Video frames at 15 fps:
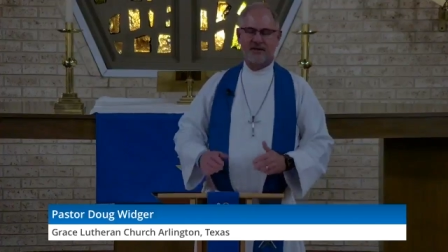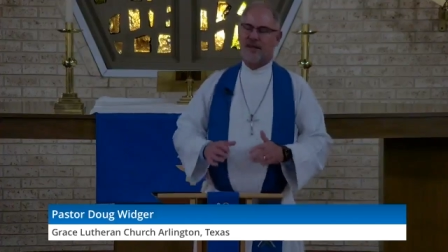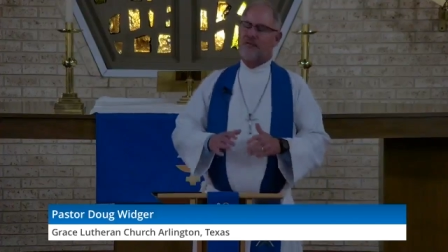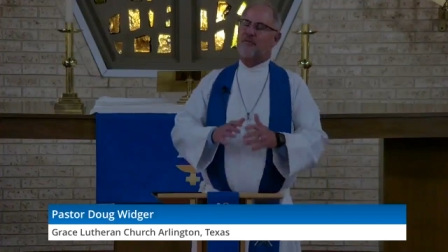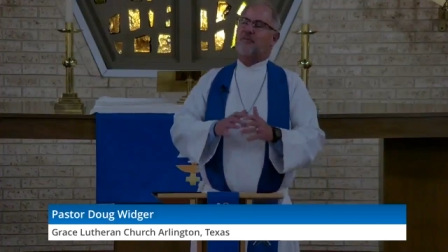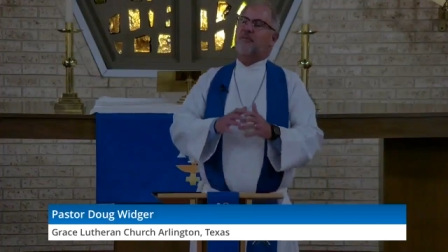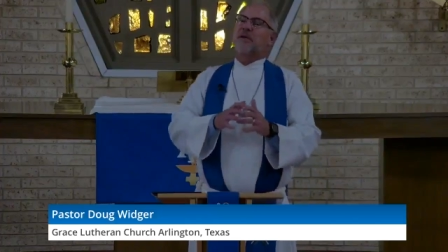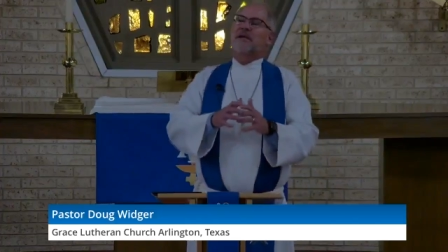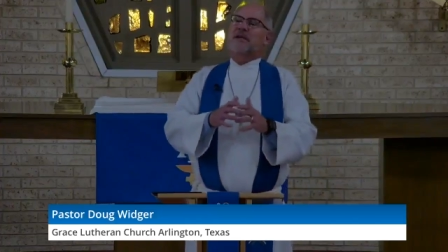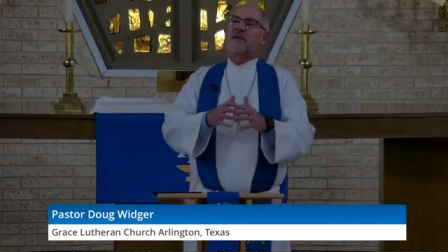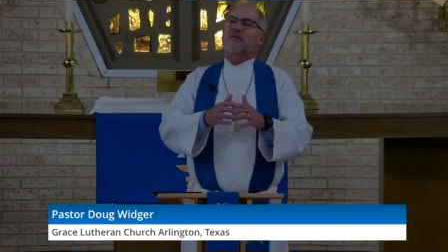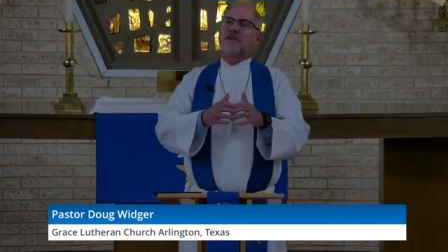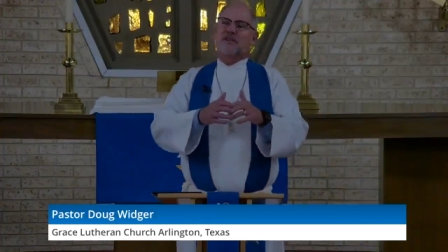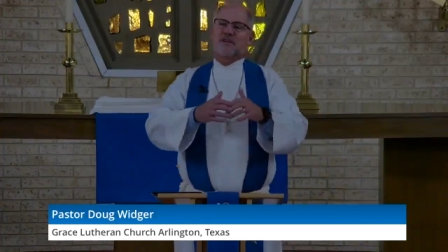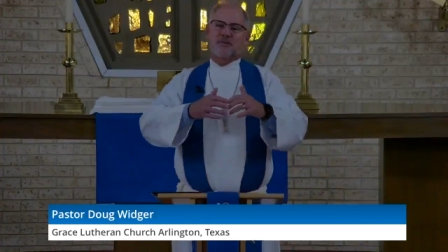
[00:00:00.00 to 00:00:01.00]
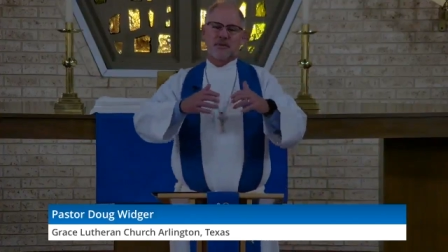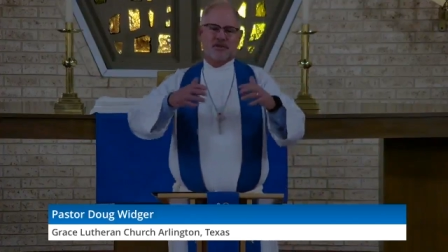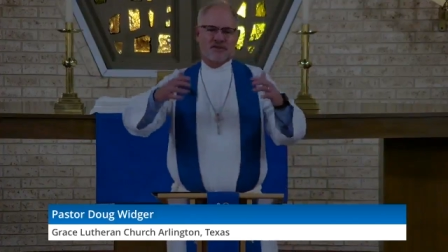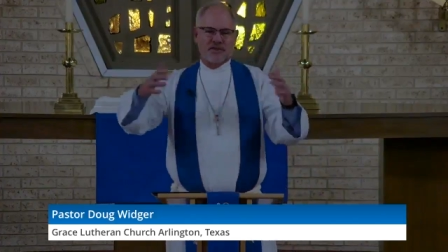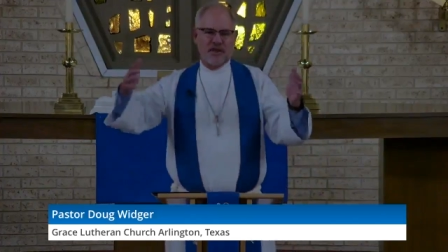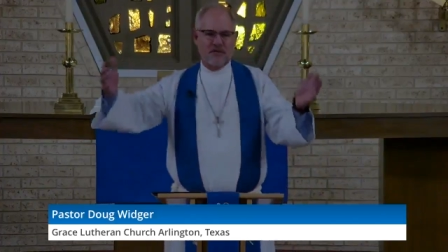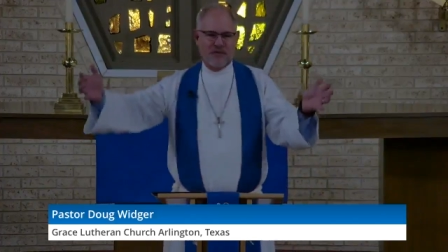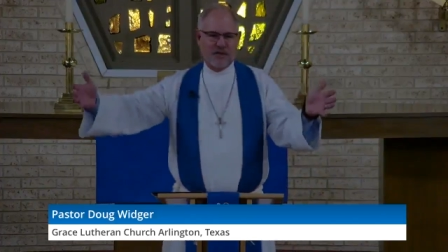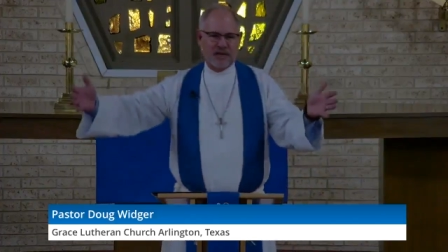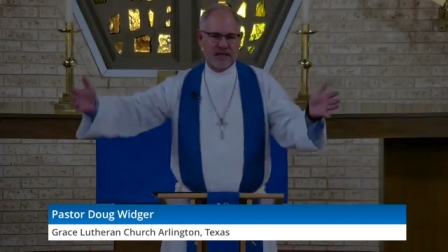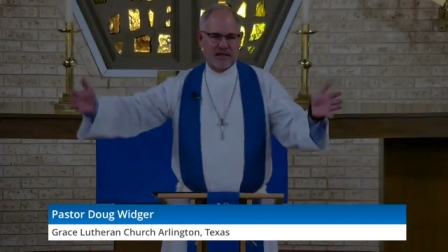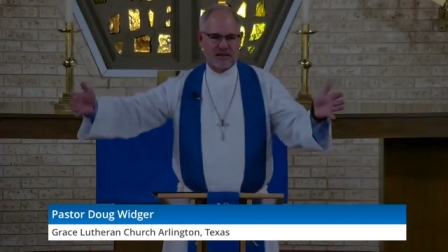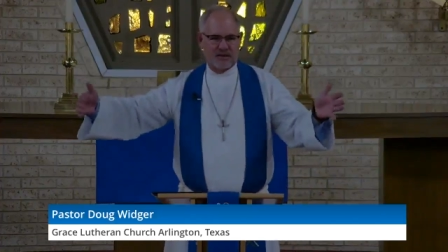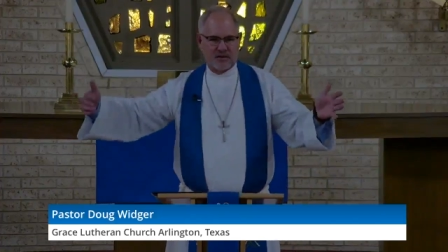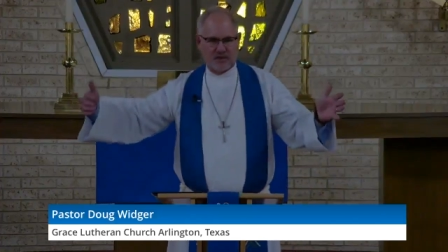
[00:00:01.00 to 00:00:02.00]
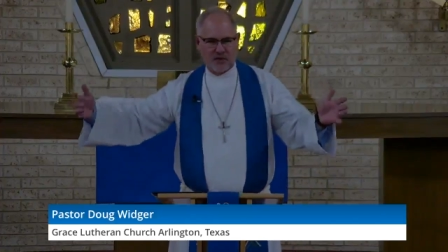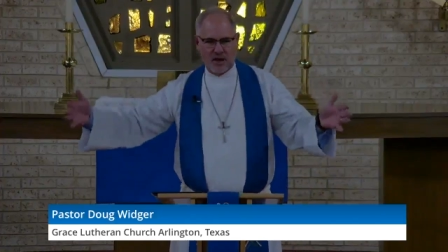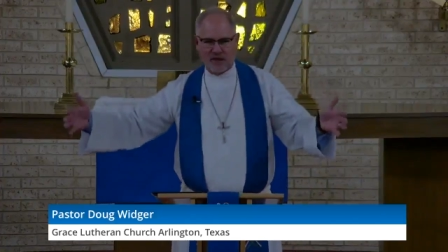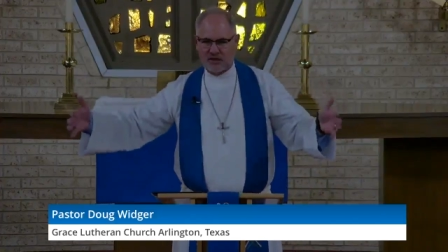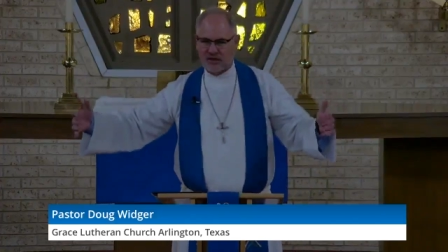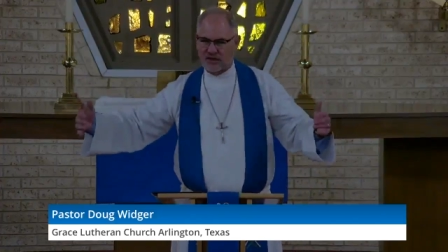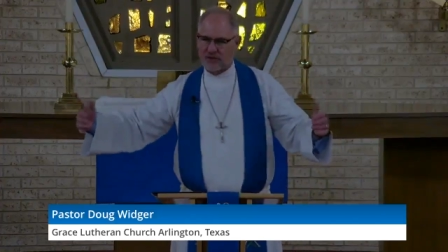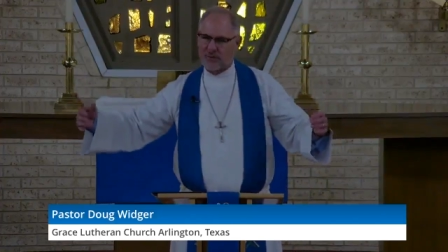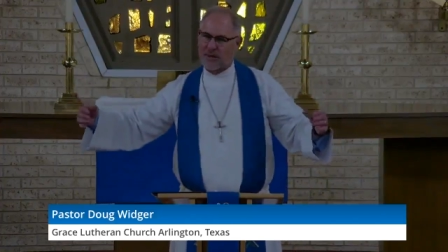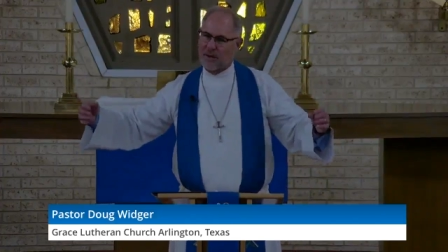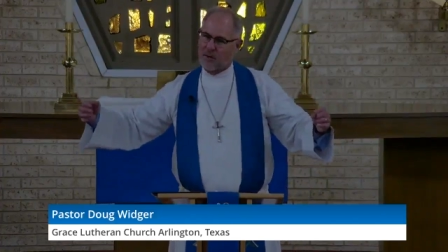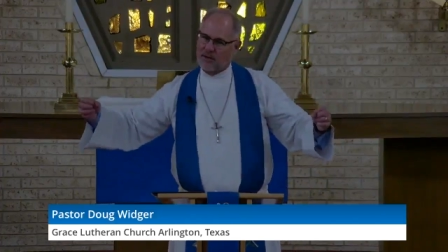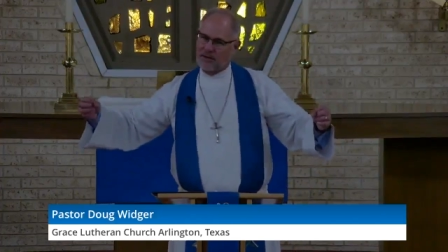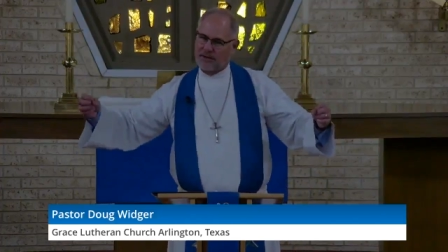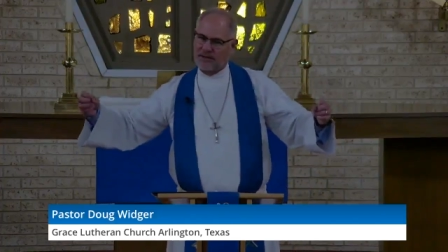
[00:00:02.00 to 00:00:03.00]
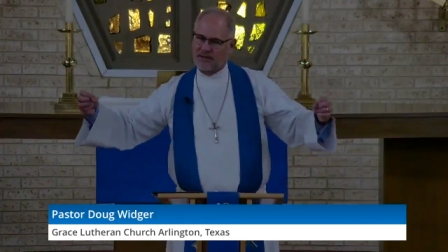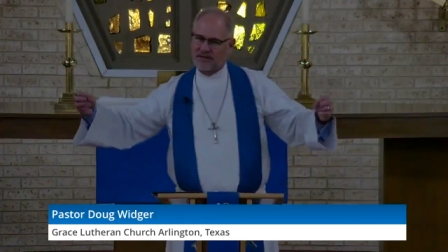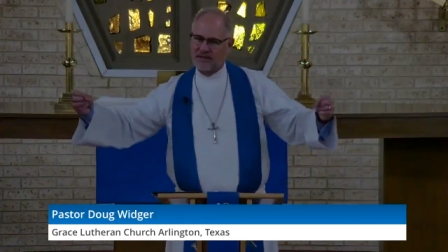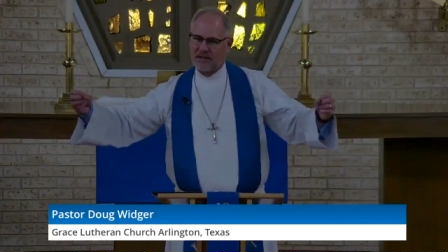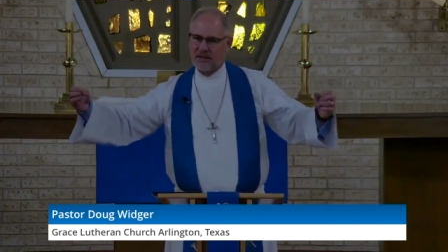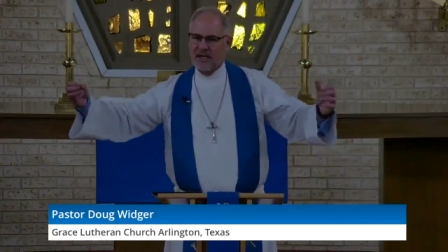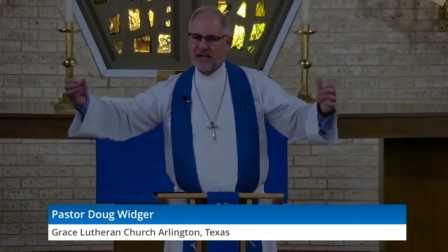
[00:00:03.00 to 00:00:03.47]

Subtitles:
they've been given specific instructions about what this